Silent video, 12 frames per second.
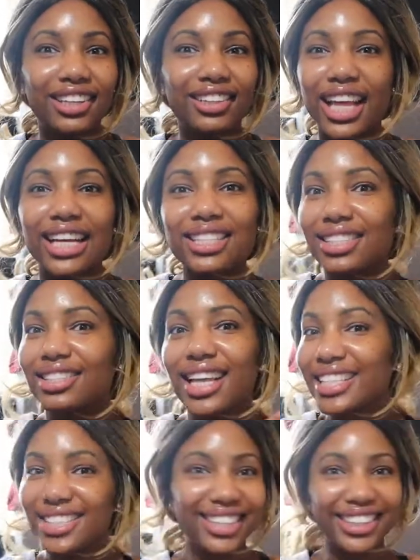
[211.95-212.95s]
that's
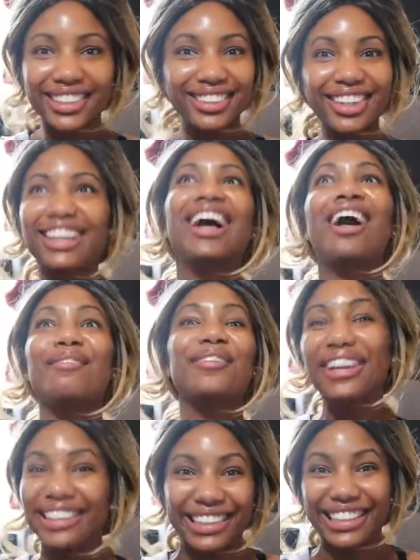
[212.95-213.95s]
it. Like, I'm
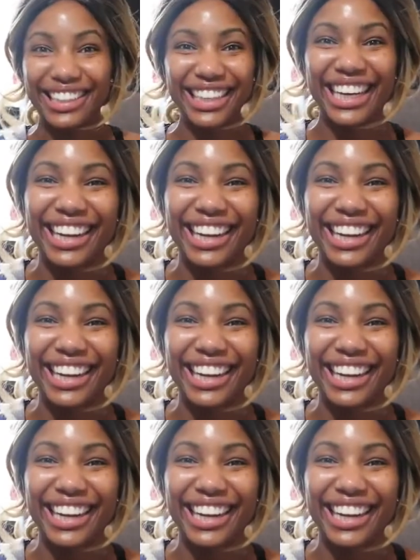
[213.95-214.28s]
pregnant.